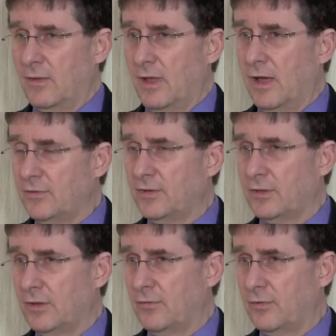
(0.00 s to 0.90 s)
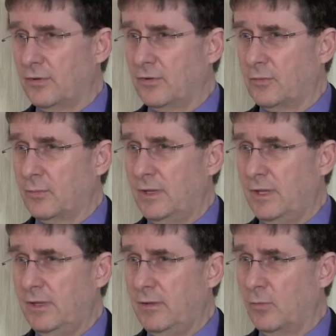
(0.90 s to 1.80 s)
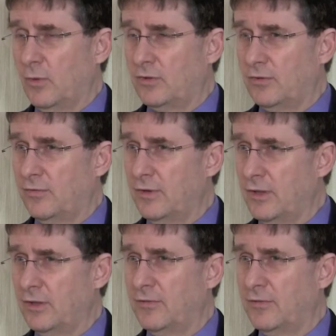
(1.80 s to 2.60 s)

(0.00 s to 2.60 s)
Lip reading: after the conference, we want to further